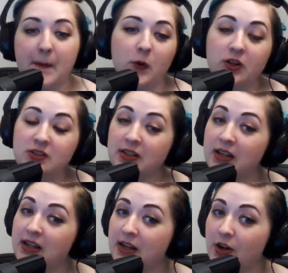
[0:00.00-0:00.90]
worked on
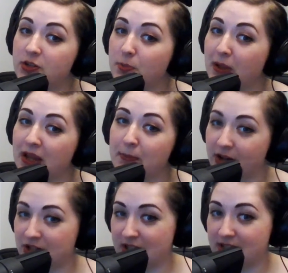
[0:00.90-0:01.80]
any cosplay
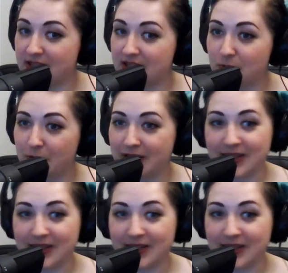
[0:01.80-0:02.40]
projects this week.